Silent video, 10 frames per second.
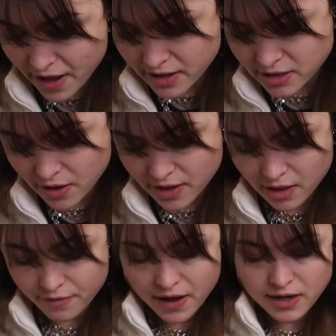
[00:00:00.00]
fangs though. I
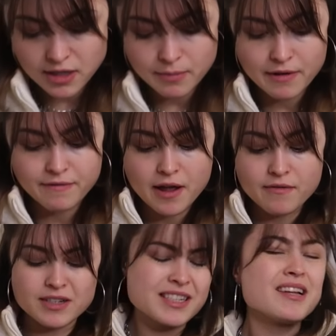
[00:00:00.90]
think the fangs are my
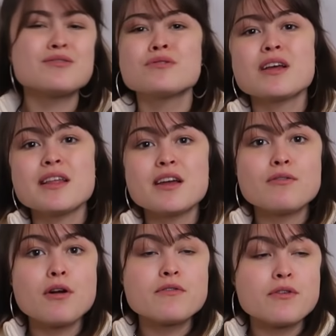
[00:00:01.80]
favourite. Skittles, I think,
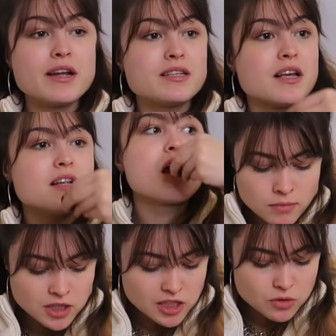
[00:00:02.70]
are overrated.
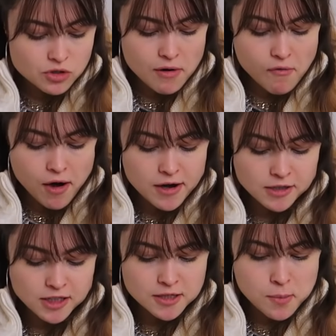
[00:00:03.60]
Skittles are
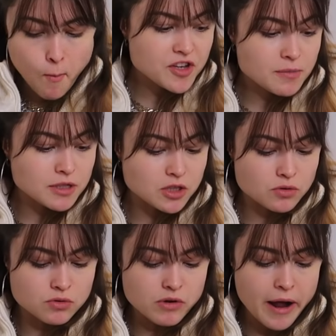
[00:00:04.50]
overrated. Starbursts
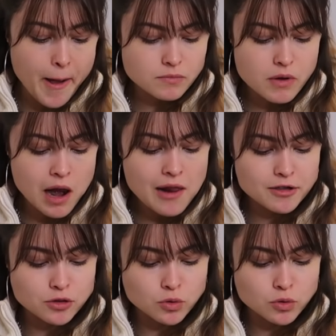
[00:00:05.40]
are alright. I like the